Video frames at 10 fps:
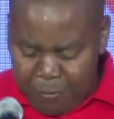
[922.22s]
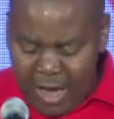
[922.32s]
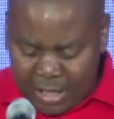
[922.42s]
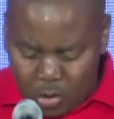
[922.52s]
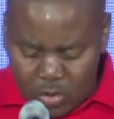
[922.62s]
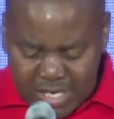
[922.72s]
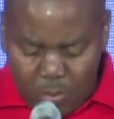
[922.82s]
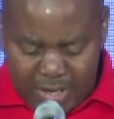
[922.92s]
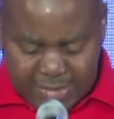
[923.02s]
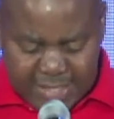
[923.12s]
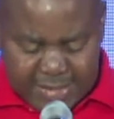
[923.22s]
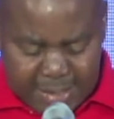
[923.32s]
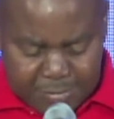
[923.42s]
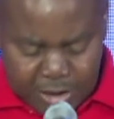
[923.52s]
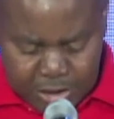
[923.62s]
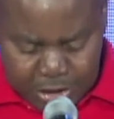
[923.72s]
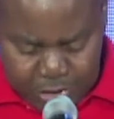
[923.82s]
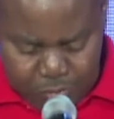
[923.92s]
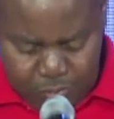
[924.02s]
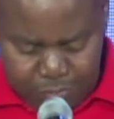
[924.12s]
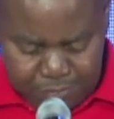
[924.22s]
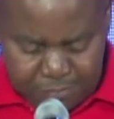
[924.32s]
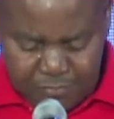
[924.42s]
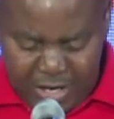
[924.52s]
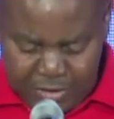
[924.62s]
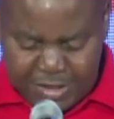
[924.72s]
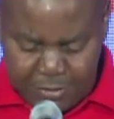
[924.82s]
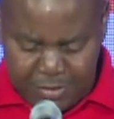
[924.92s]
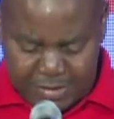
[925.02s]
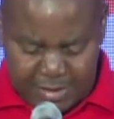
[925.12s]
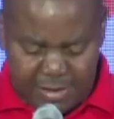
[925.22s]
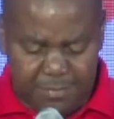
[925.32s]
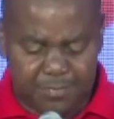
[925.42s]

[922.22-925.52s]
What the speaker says: close, I want to say something to you very seriously.